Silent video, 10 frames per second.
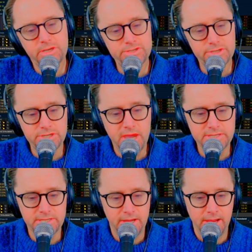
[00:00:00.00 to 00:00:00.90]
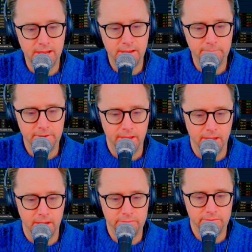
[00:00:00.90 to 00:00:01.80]
suggest that I am,
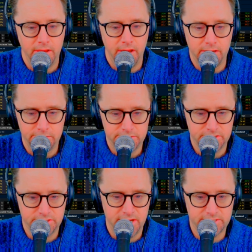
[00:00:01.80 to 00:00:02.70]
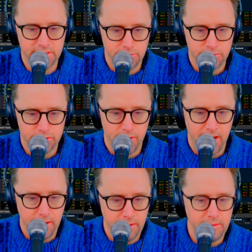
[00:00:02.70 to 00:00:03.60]
and I don't suggest that you
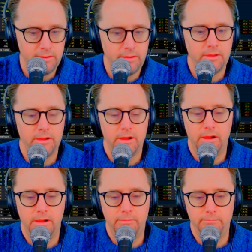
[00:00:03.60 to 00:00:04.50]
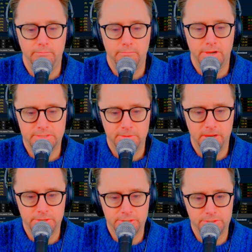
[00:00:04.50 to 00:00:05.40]
try. Much
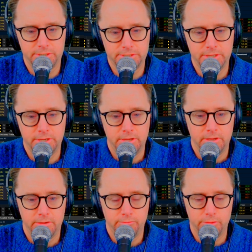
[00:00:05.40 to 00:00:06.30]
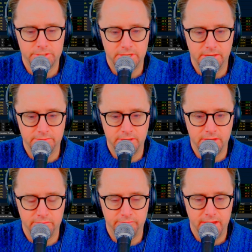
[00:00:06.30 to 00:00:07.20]
better to just routinely
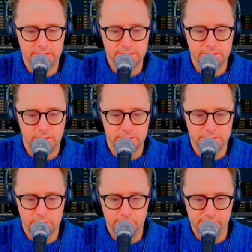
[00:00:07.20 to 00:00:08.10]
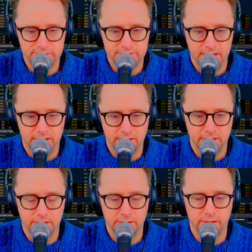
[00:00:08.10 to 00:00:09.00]
invest a certain percent
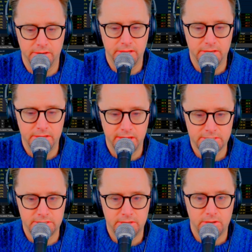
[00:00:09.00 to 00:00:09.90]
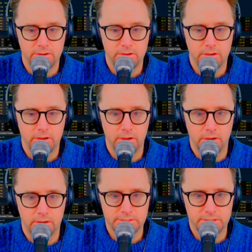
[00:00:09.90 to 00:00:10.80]
in an index
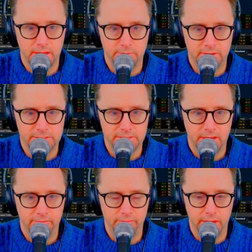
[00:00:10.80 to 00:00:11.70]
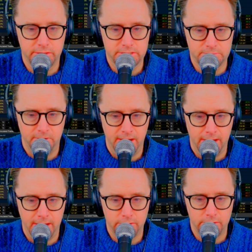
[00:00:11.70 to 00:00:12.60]
type ETF like the
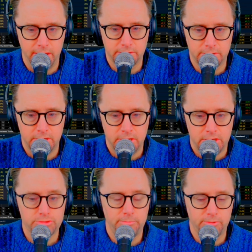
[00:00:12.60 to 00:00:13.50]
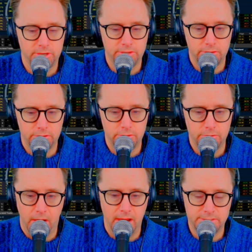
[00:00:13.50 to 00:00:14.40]
SPY or like the
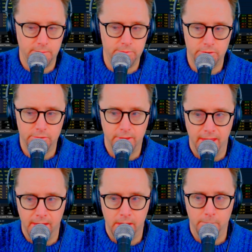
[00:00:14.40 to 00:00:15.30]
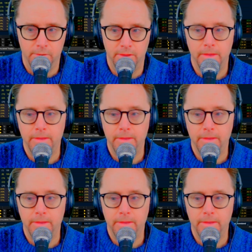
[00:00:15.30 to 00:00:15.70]
QQQ, IWM,